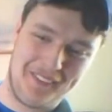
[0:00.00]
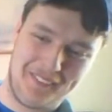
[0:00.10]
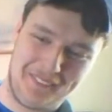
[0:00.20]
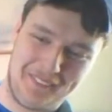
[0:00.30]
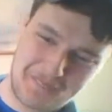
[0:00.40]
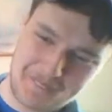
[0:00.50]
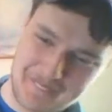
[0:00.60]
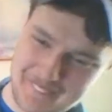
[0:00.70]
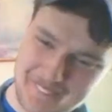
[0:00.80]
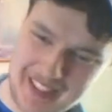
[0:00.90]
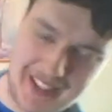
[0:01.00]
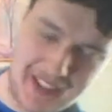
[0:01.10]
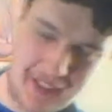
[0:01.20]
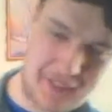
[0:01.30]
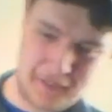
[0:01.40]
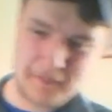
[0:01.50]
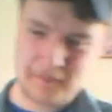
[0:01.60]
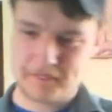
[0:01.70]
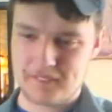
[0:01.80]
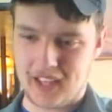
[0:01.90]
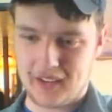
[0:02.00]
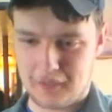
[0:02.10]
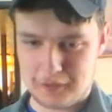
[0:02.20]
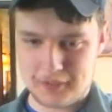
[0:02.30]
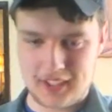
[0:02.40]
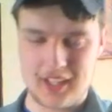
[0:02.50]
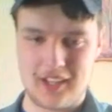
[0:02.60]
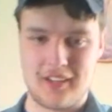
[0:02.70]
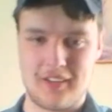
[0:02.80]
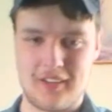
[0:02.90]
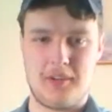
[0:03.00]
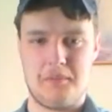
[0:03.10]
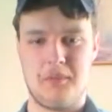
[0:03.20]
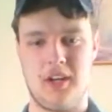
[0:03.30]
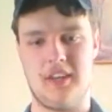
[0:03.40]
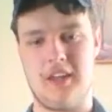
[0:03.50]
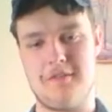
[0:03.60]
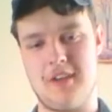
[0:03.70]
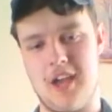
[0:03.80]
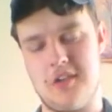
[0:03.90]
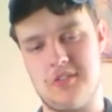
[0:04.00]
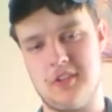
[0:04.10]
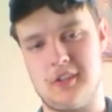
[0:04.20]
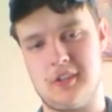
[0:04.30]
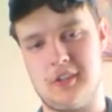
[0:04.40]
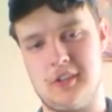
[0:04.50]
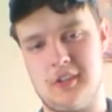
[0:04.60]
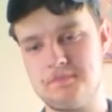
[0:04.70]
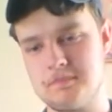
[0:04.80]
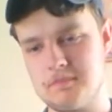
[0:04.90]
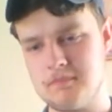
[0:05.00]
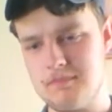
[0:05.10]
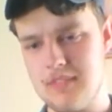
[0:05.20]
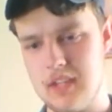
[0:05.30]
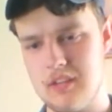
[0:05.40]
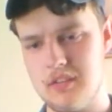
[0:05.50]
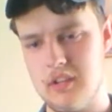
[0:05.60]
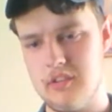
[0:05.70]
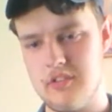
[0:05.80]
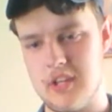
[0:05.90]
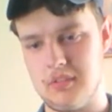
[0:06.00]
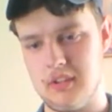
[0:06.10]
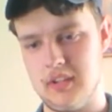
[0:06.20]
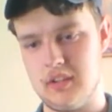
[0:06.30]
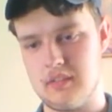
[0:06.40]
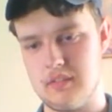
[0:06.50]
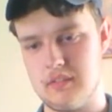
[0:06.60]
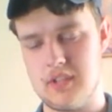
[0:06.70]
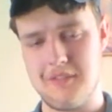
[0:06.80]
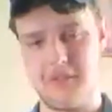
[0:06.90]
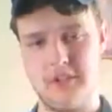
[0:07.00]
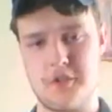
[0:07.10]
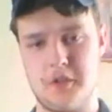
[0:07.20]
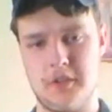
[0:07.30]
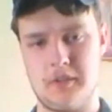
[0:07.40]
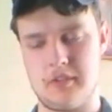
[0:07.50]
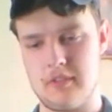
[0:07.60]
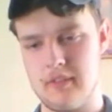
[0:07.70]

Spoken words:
But I don't know. I don't know if I could get something ready that fast or not. It's definitely short notice.